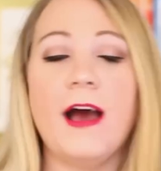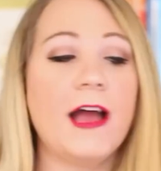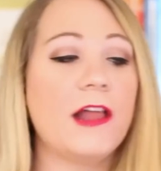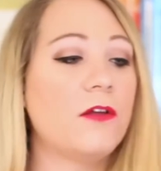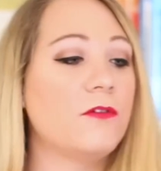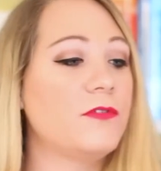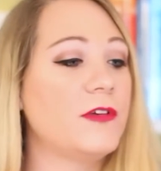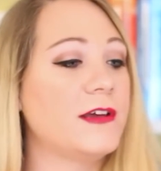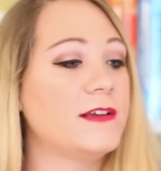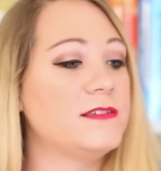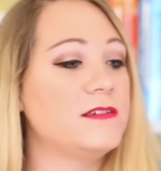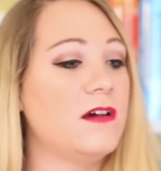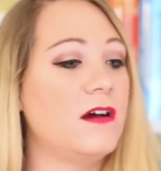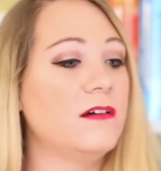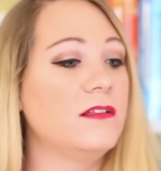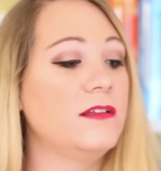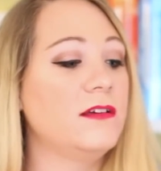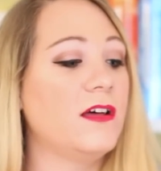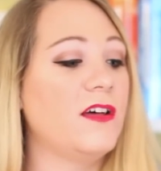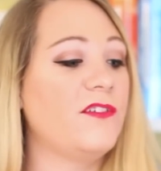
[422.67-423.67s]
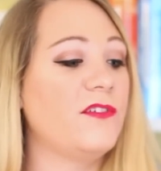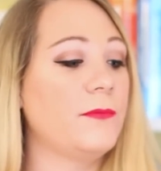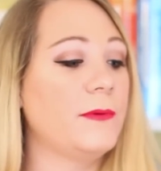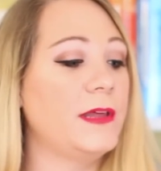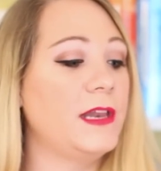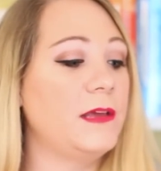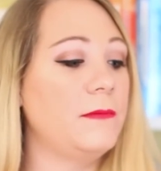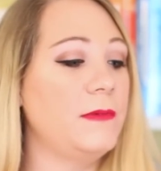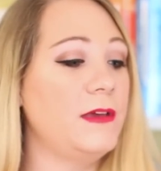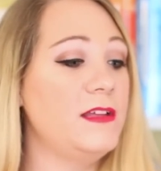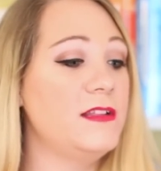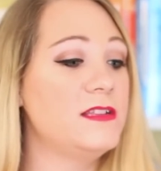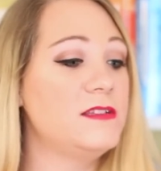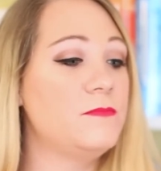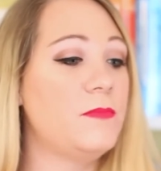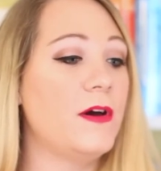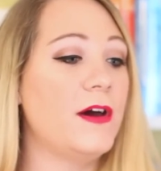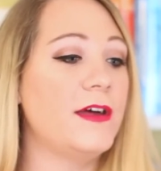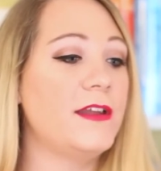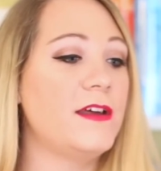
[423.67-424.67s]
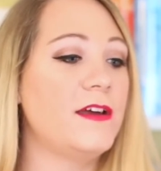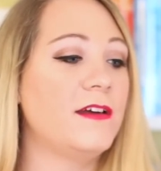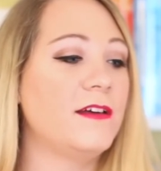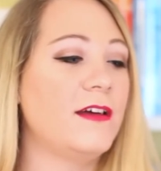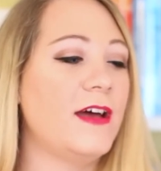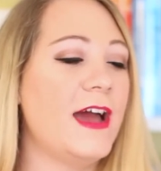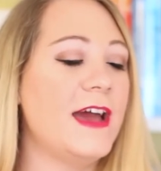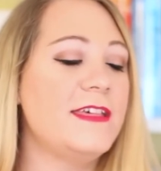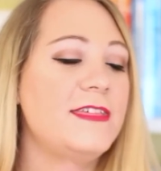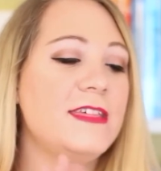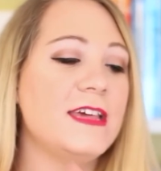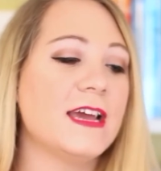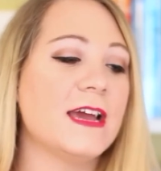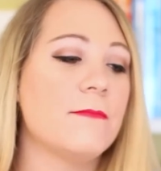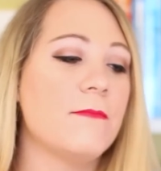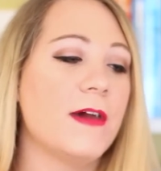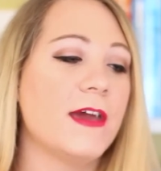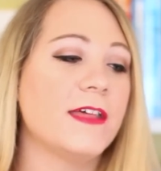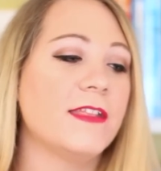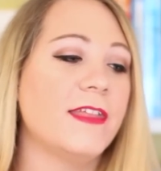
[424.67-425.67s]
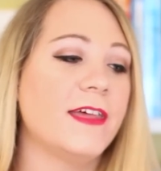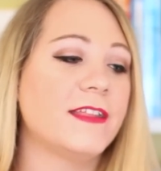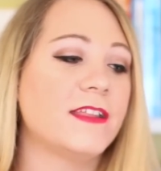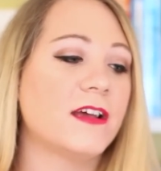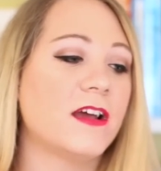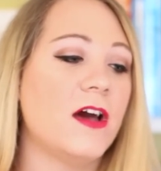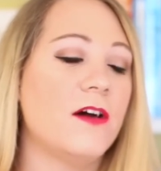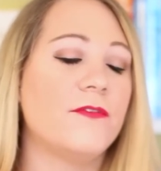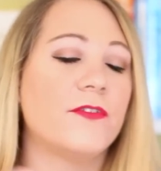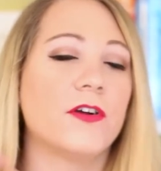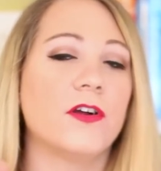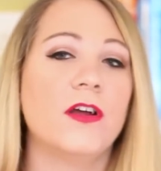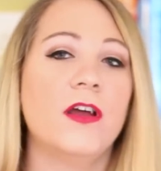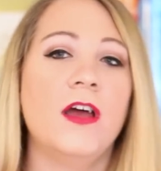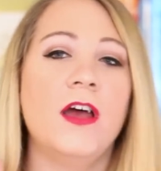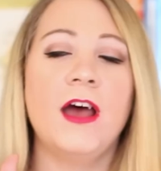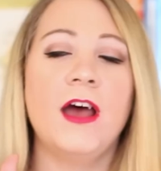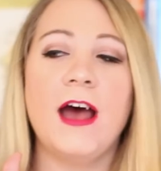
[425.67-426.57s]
I don't think it's an ugly cover by any means, but I think I might like the cover.